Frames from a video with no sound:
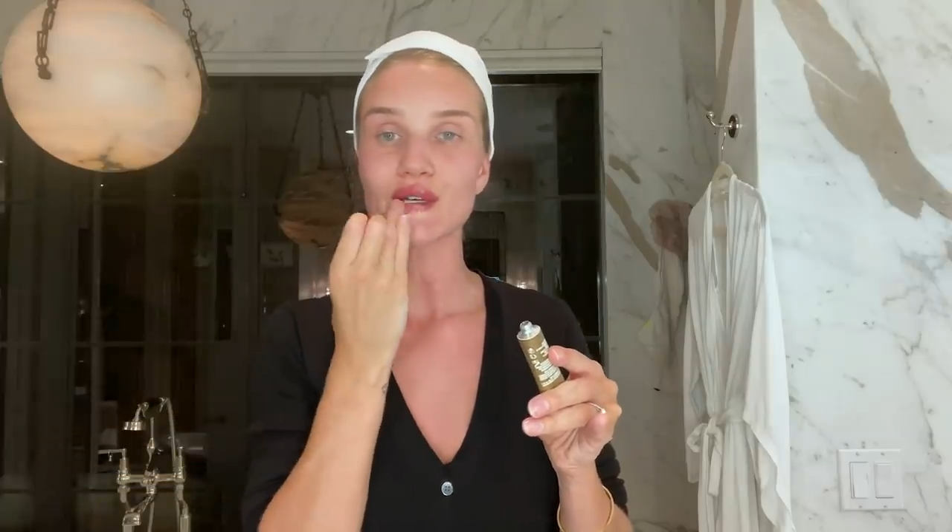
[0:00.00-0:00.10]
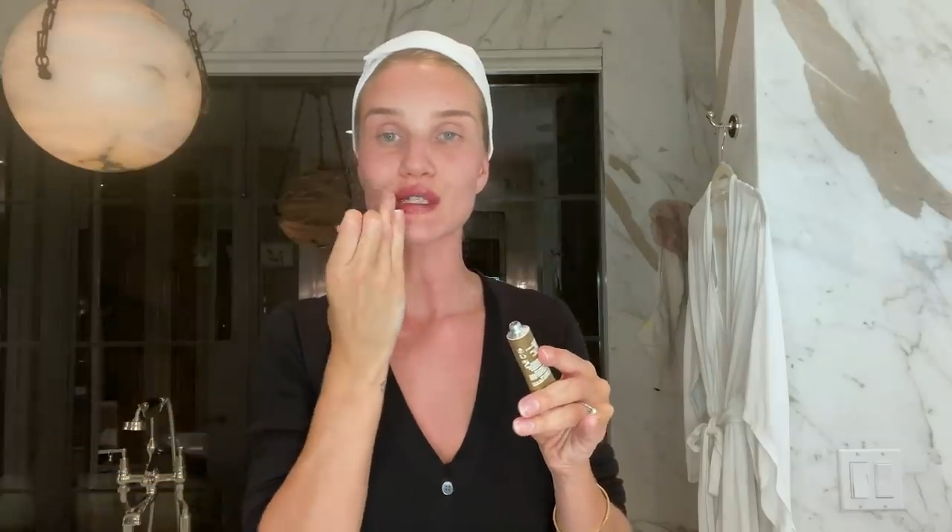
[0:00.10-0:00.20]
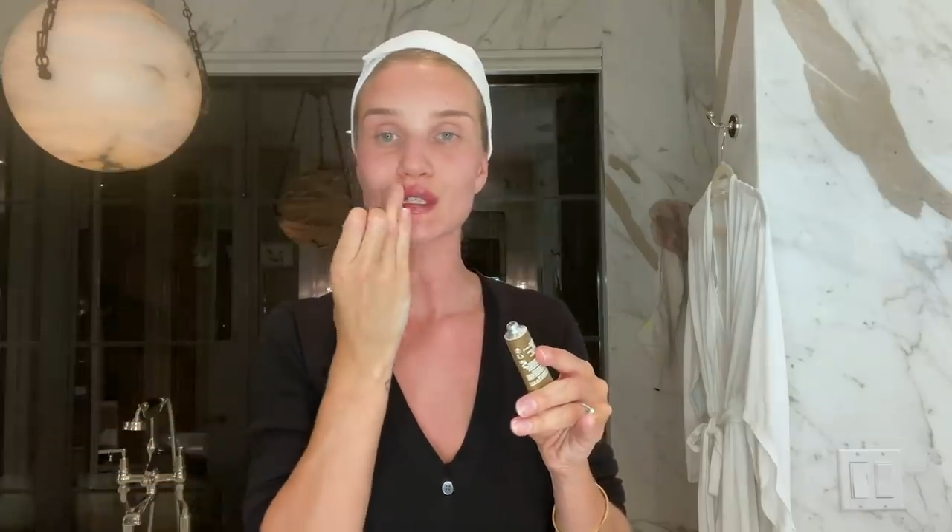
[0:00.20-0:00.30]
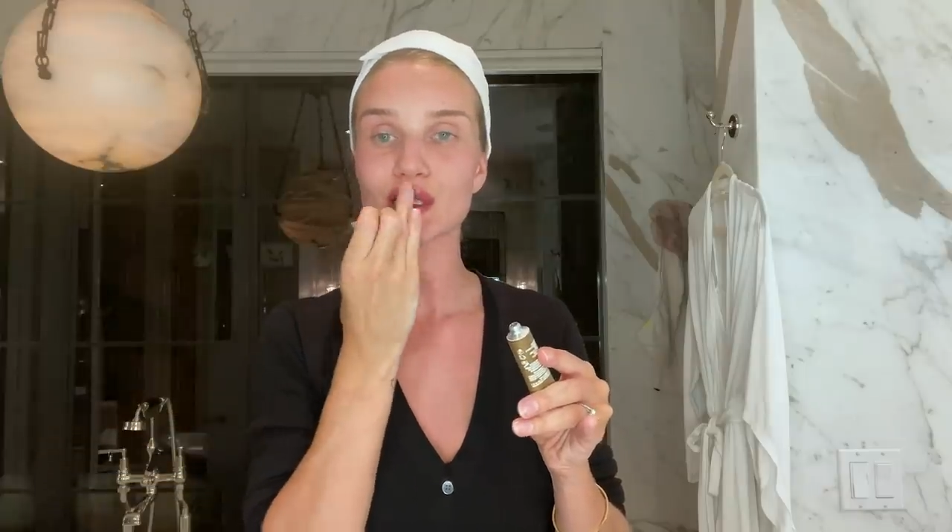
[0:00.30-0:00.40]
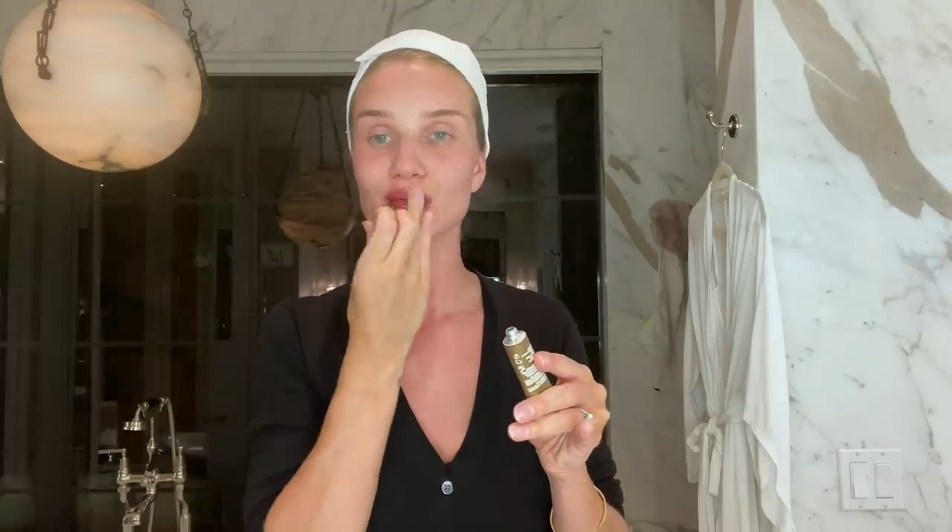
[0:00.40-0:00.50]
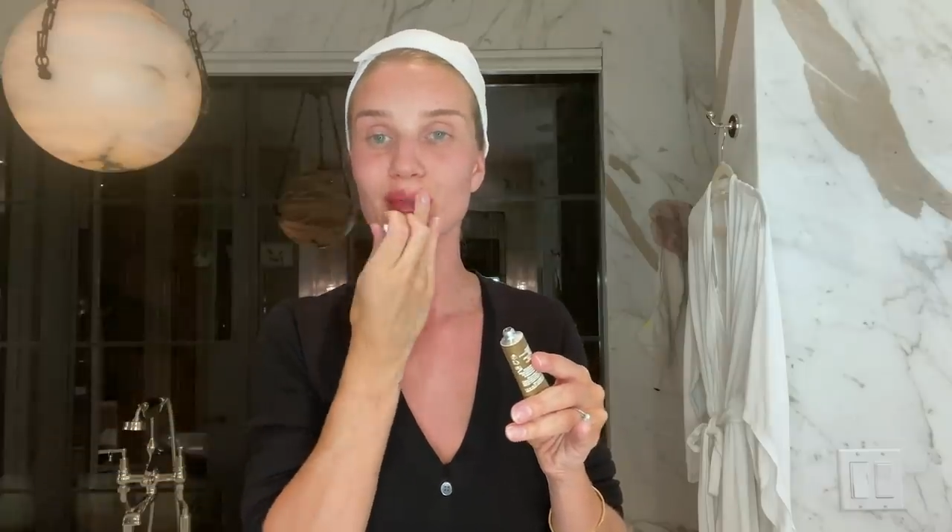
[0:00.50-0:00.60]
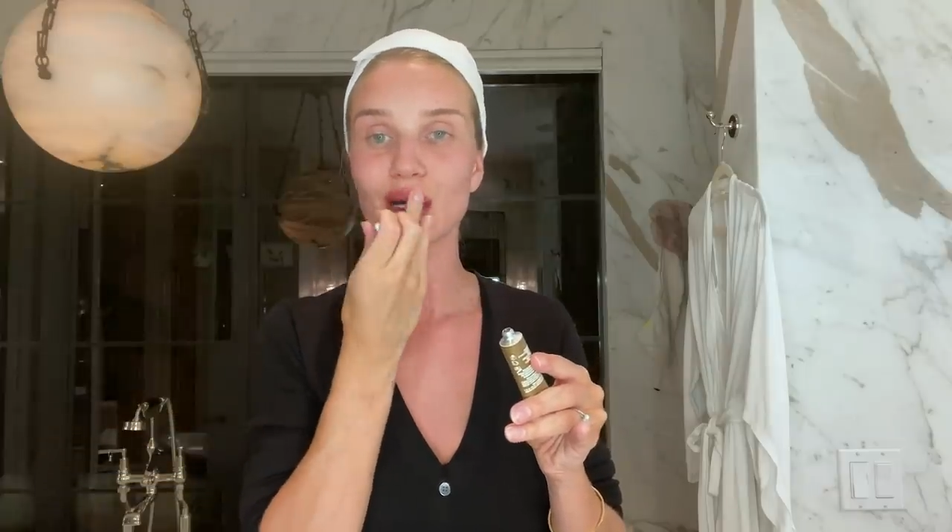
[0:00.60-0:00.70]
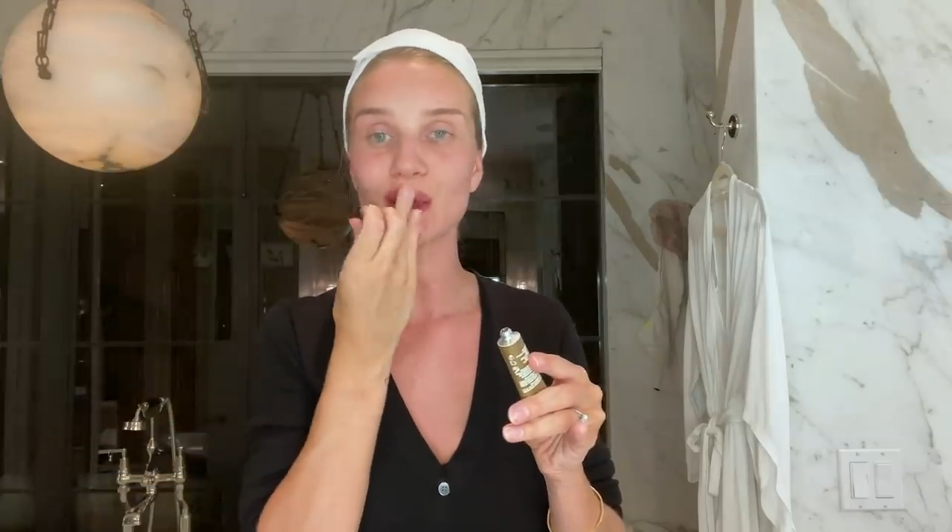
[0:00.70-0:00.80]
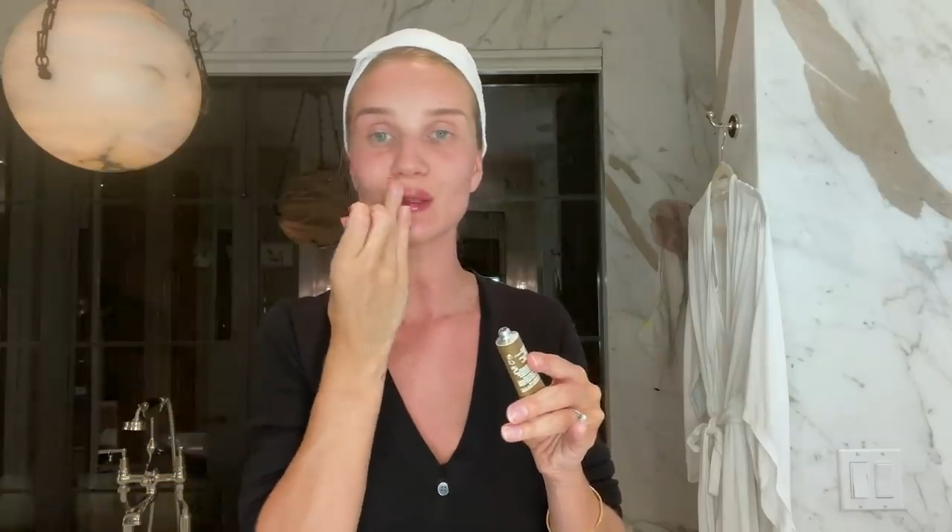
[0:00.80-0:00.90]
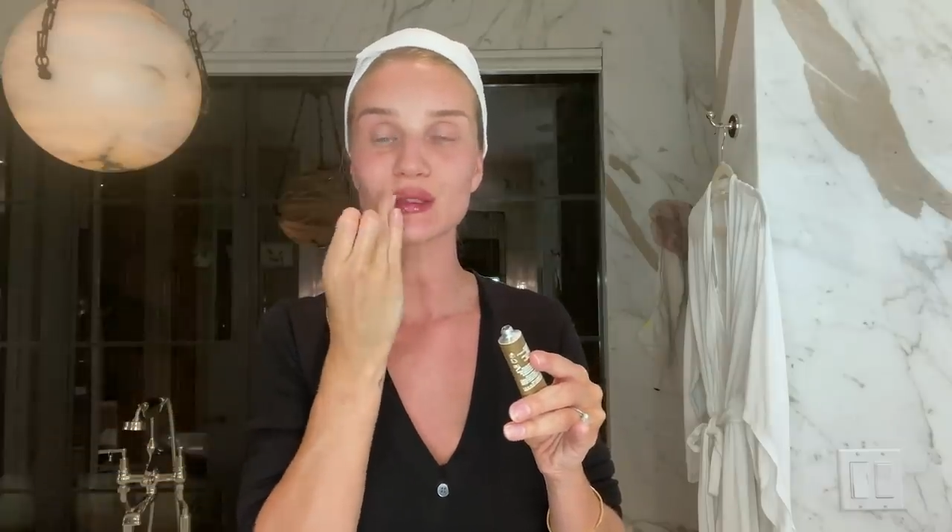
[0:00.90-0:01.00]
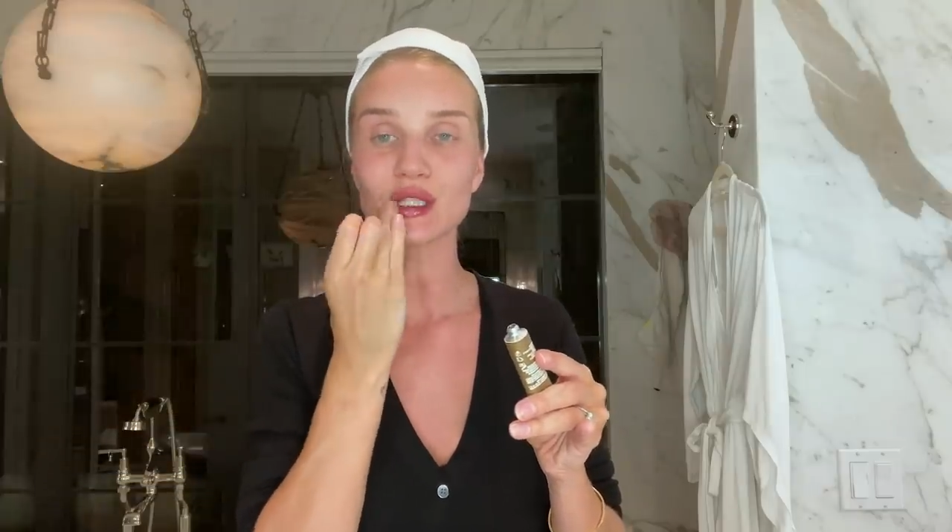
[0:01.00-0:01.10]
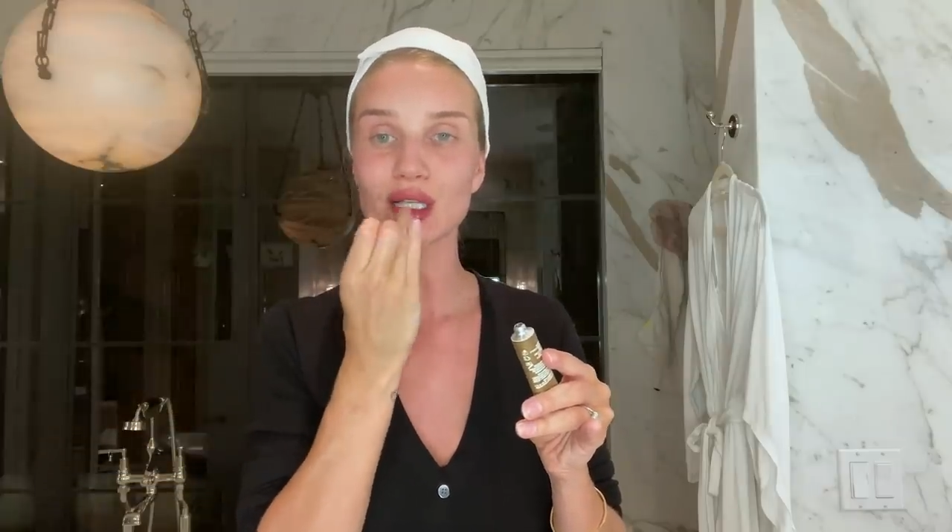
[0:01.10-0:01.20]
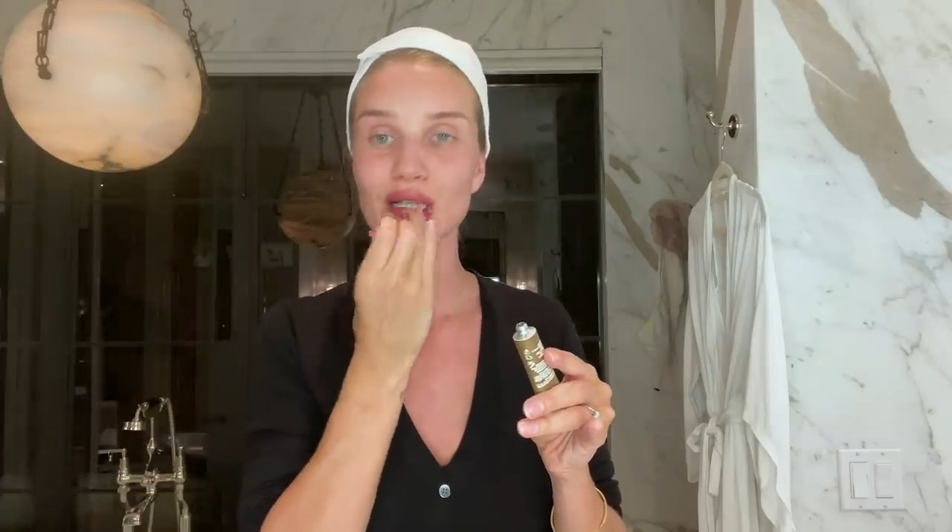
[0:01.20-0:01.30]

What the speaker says: and smells